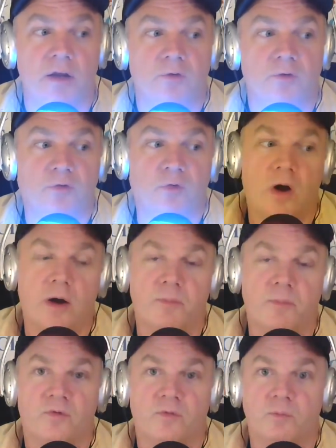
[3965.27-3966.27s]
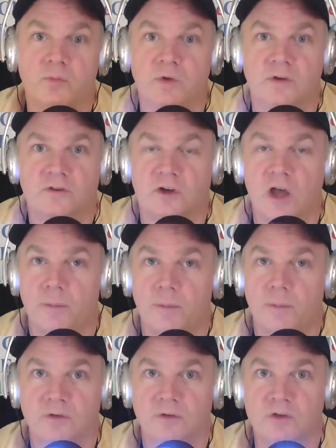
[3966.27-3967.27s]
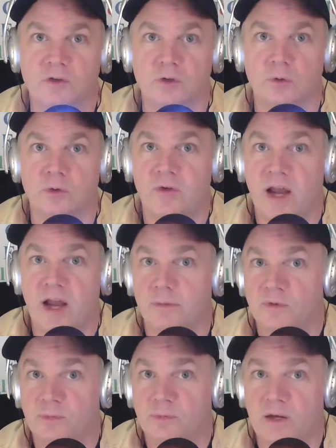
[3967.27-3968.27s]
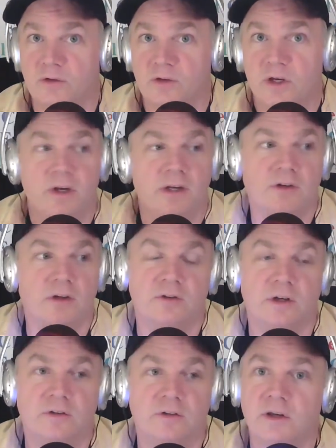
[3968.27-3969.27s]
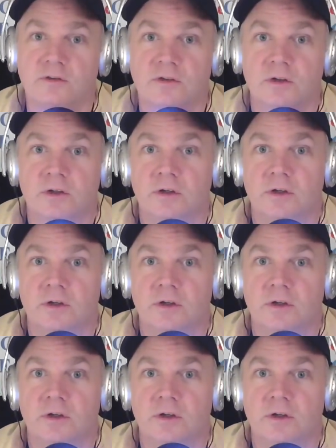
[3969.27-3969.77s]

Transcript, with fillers: from succumbing to the vacuum of space? It doesn't exist.